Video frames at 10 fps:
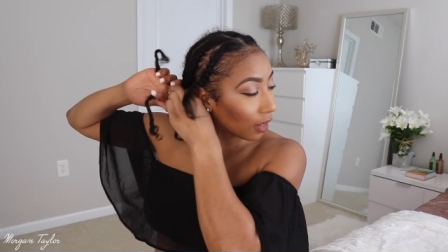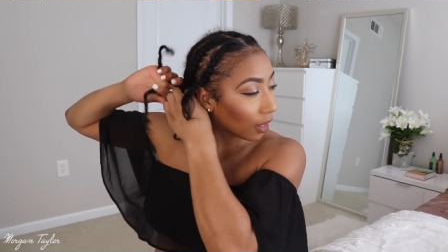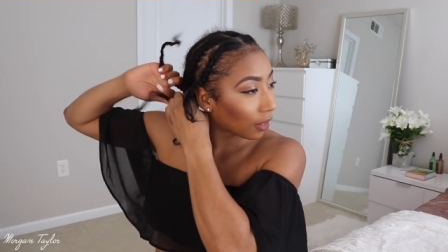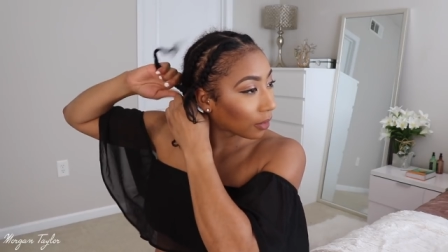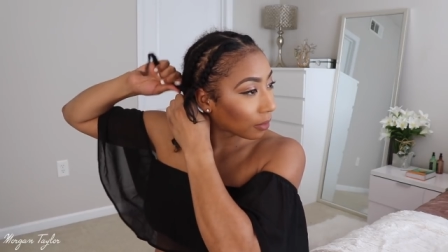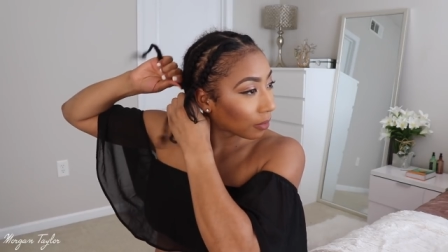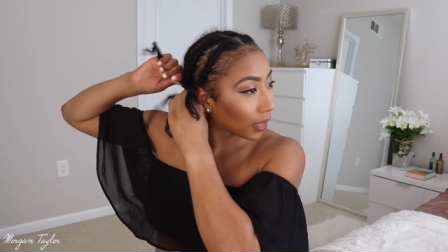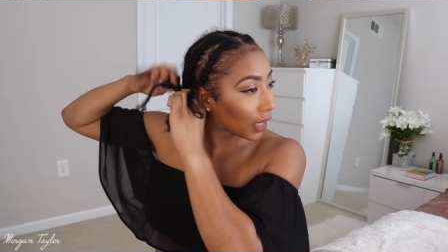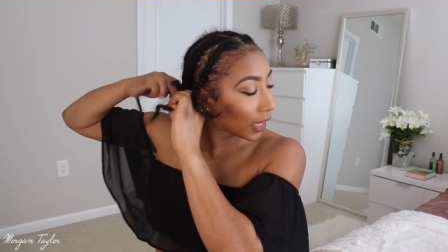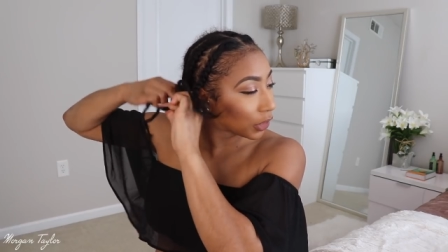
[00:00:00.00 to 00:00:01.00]
um,
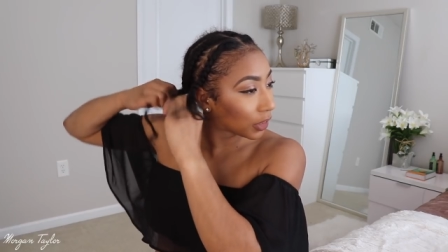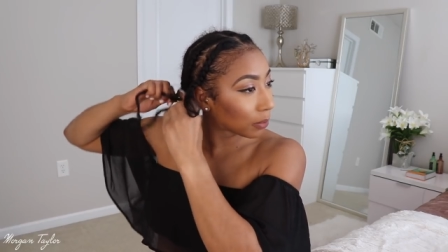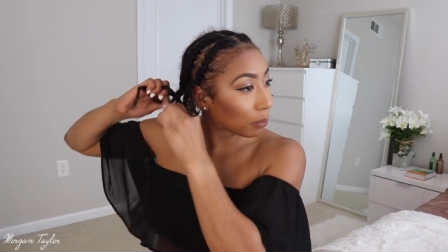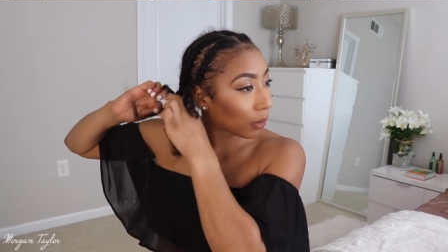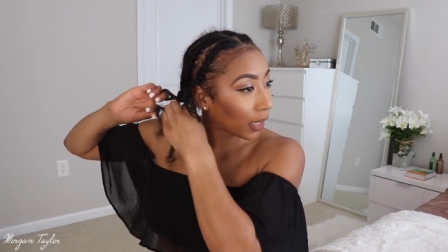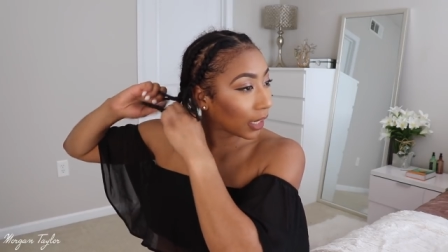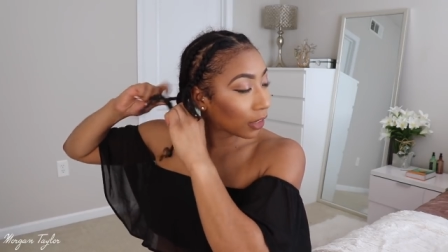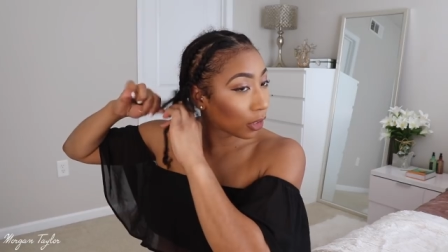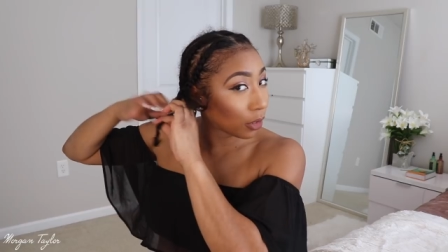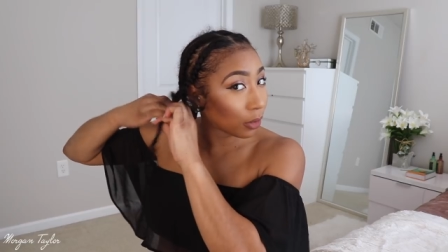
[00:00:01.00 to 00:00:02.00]
and I just
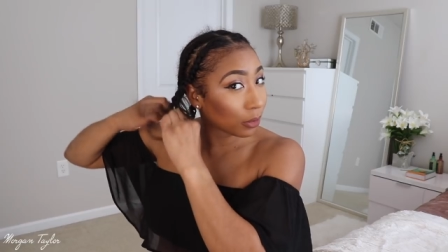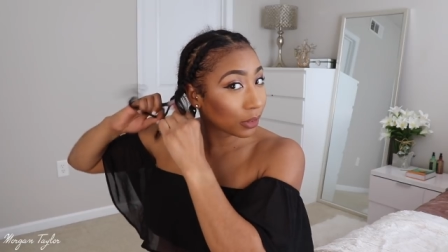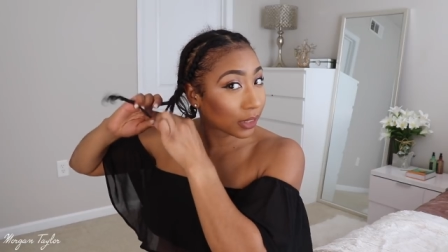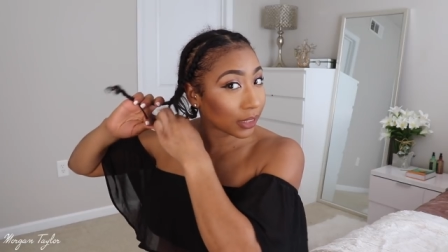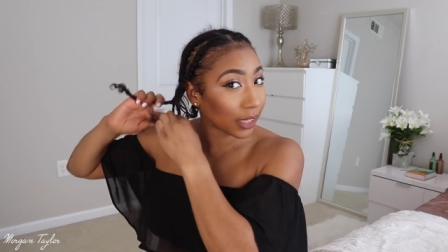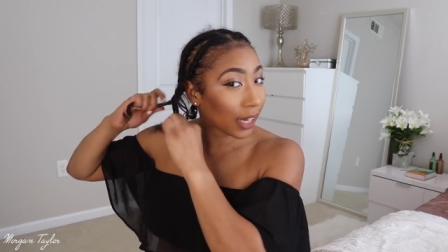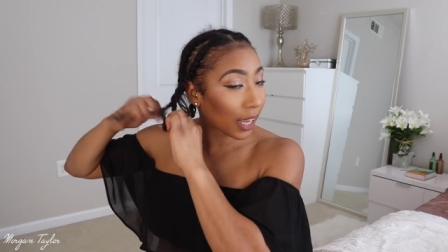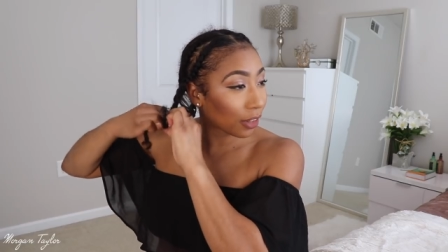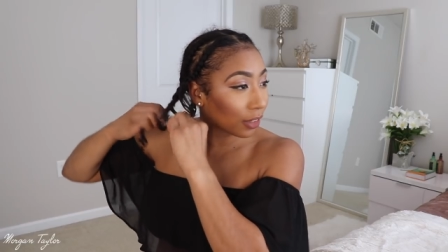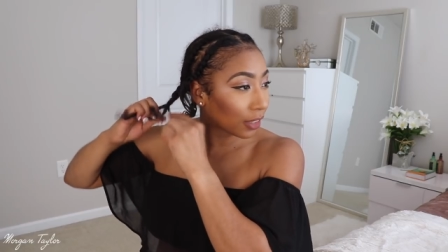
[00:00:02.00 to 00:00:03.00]
braid those
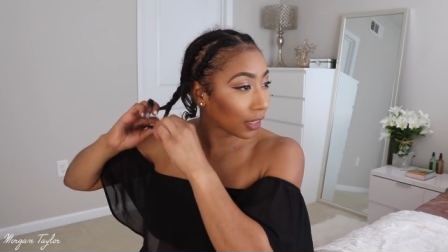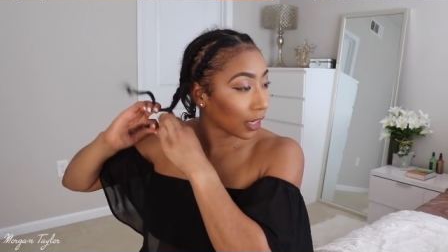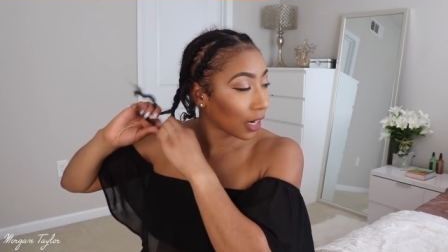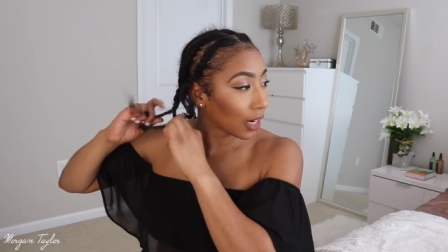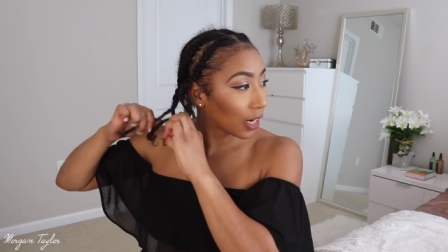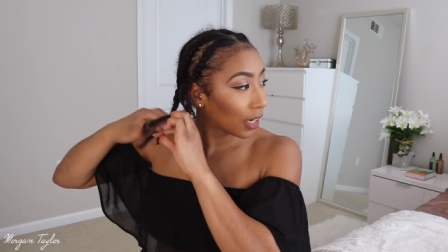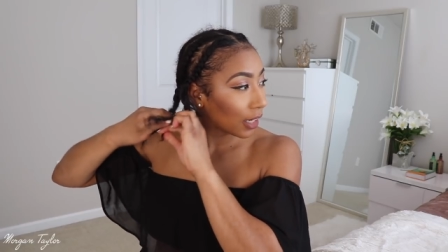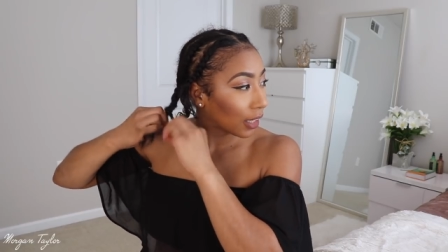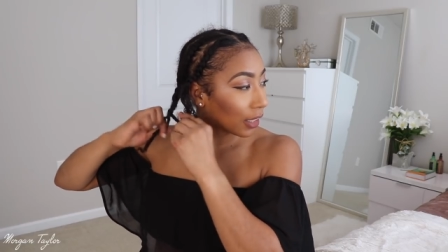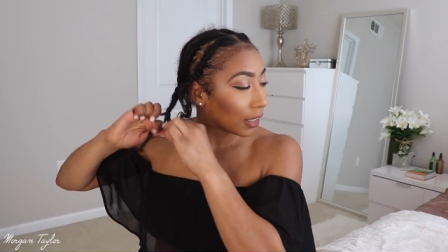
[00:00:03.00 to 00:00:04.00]
together
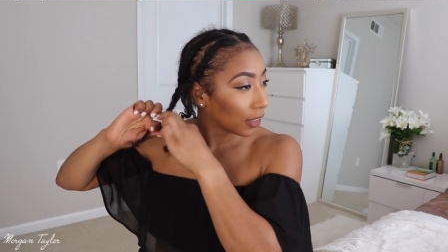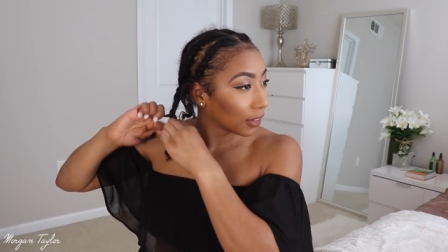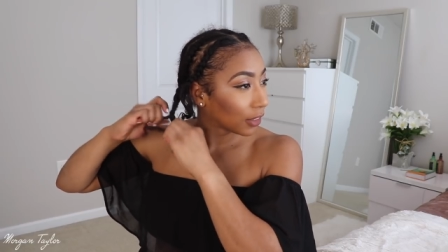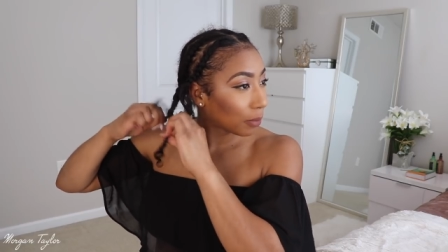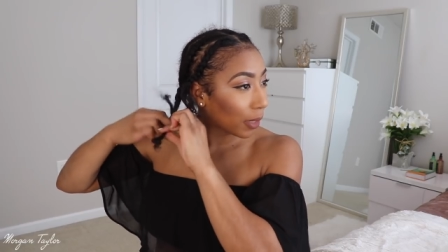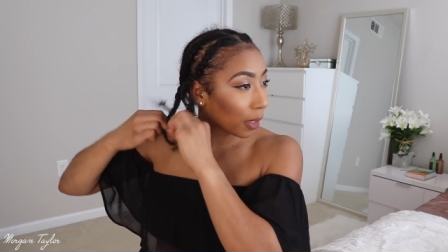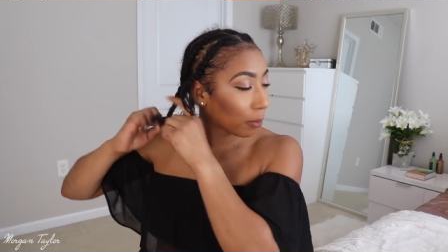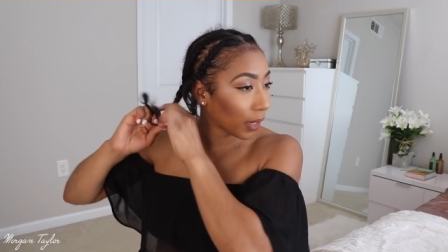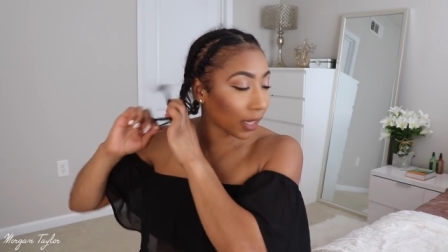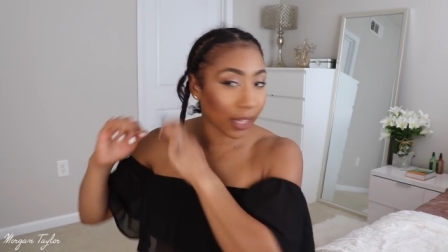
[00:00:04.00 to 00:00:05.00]
to make a
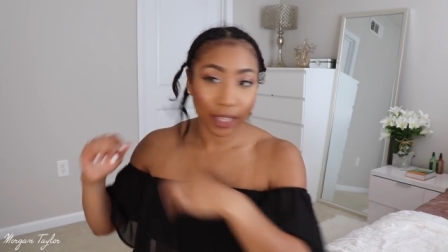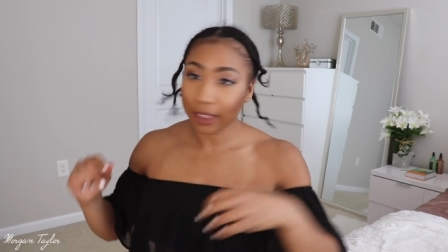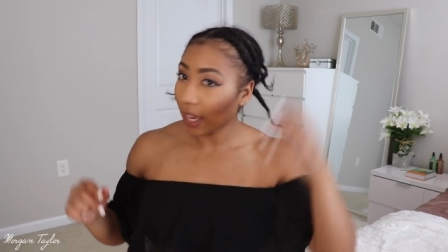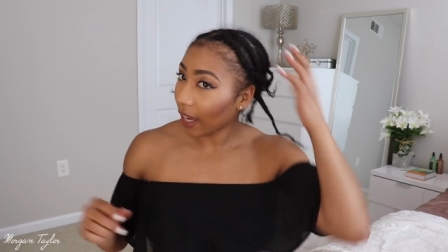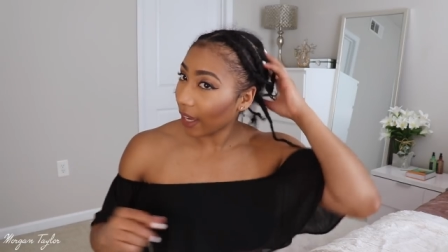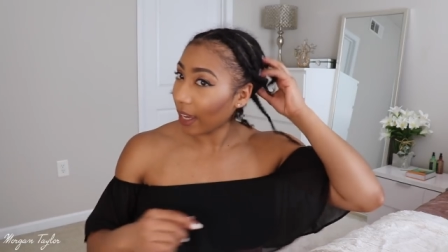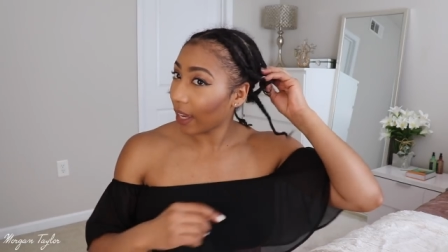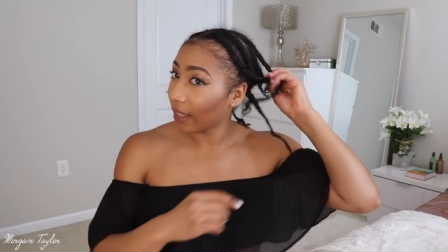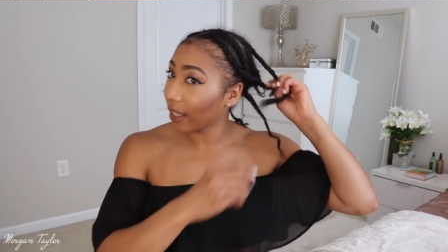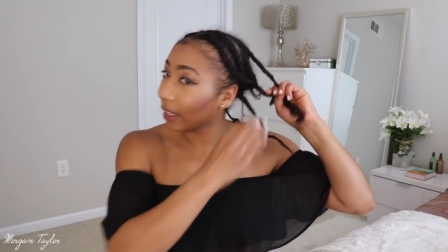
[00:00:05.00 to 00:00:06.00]
braid like that,
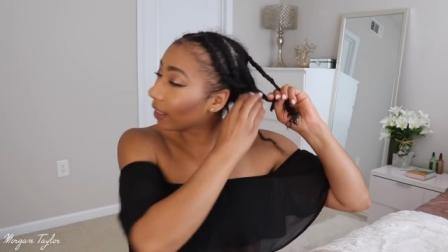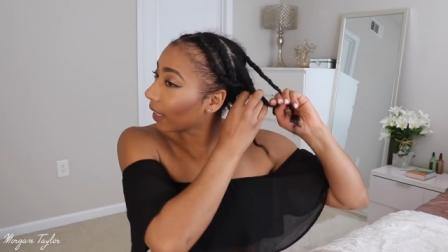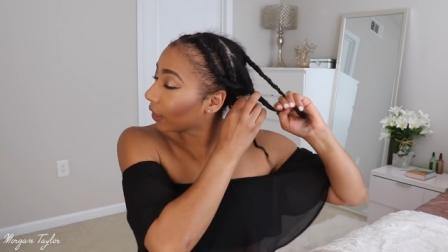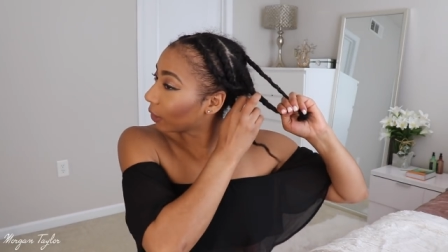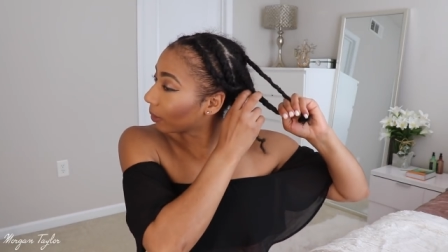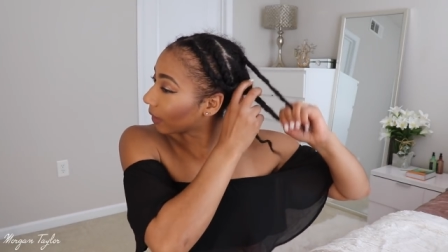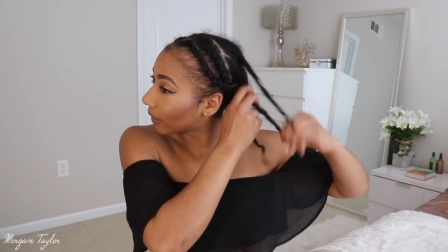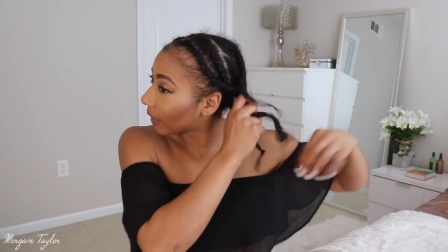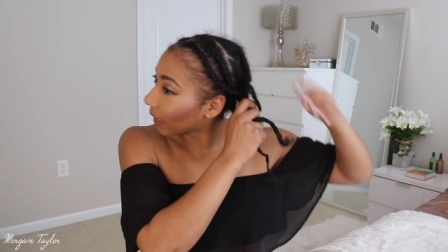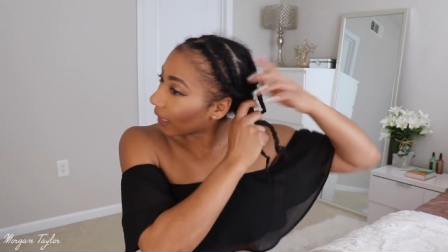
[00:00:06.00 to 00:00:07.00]
and then I do
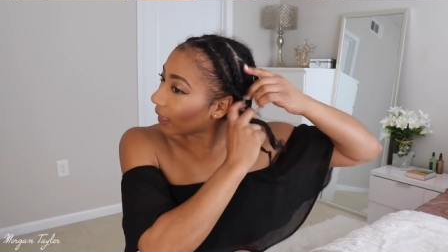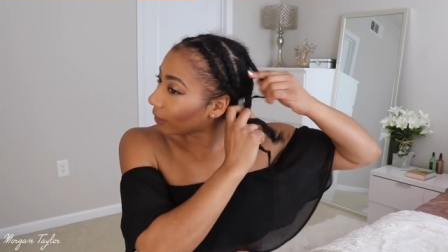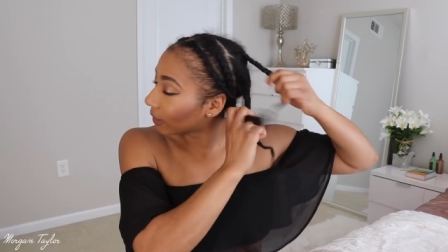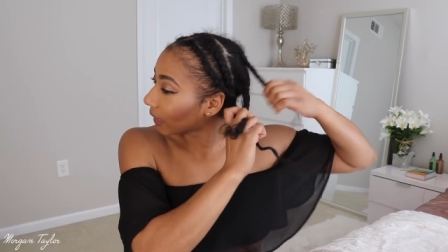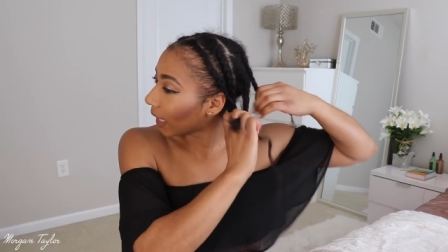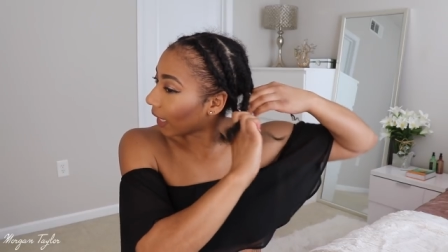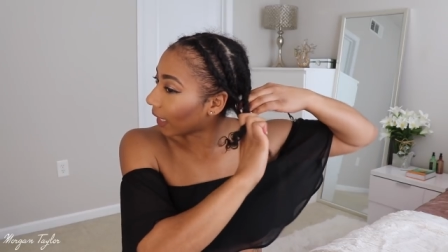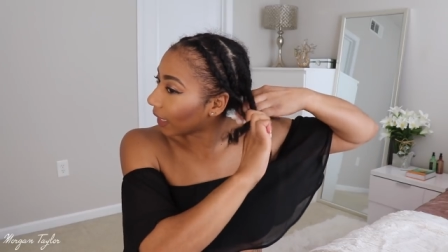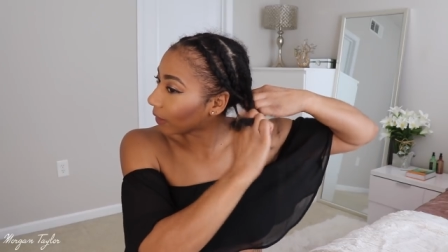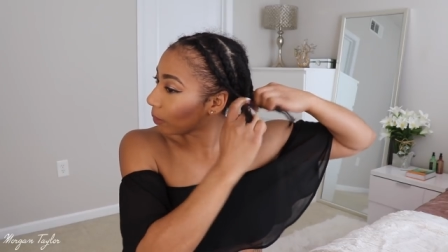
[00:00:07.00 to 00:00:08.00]
it to the other
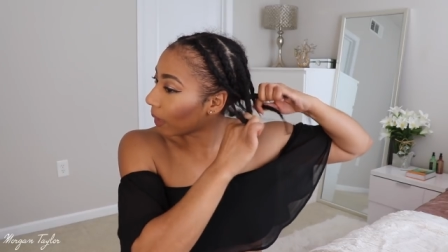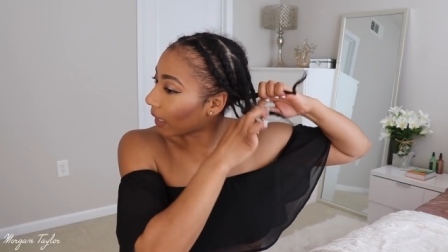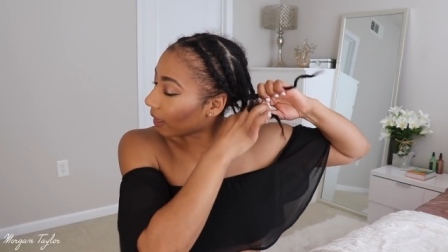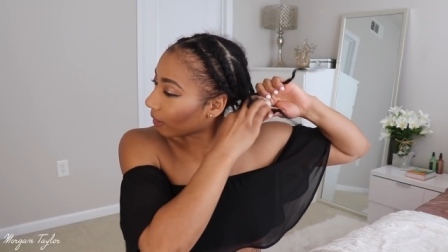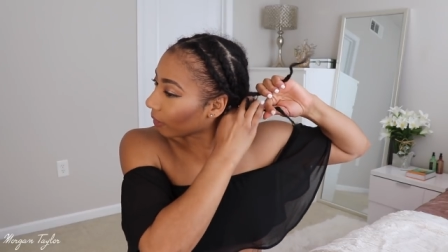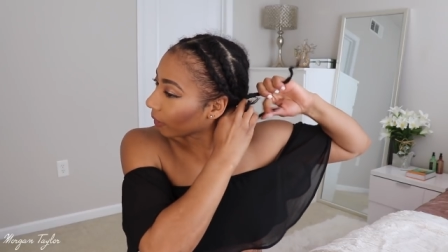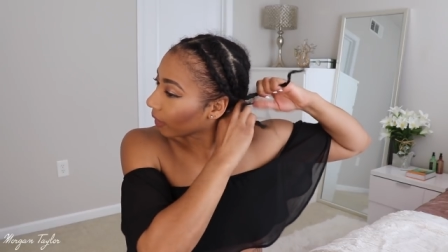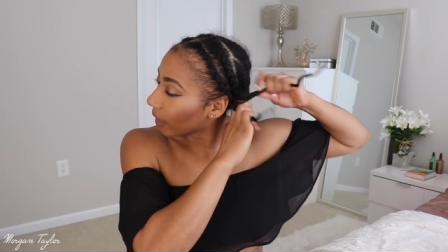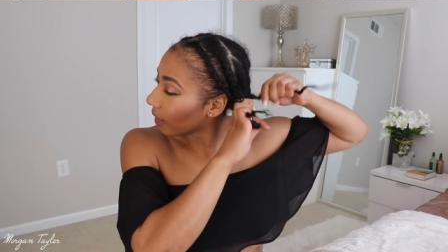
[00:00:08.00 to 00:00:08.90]
side as well.